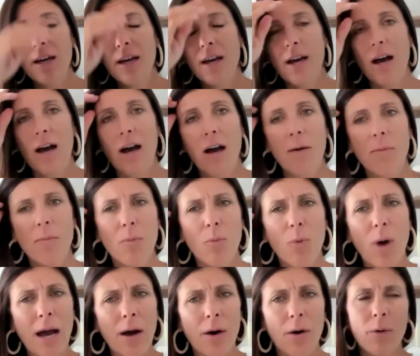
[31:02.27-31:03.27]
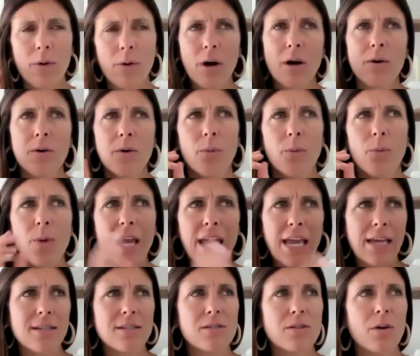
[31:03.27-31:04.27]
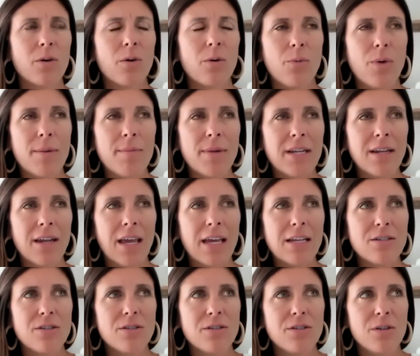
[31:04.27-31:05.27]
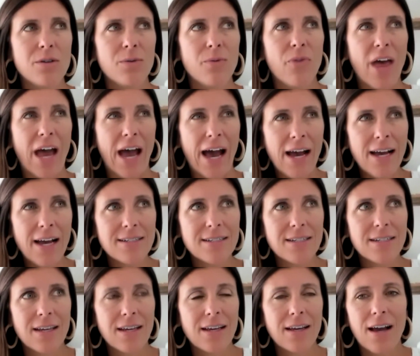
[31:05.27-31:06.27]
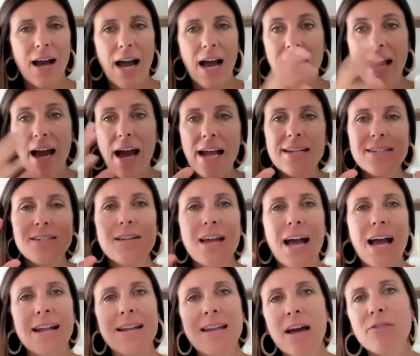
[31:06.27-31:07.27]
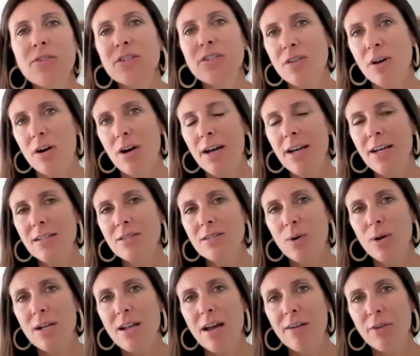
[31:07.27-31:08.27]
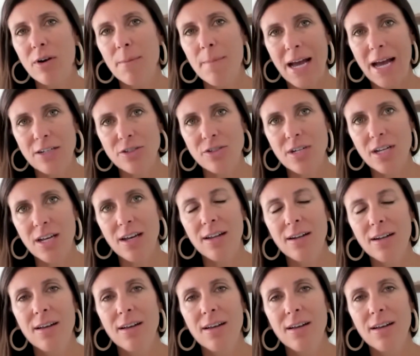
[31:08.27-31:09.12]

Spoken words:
Wow, oh, wait, so women can do that? I never saw it, so I never imagined it.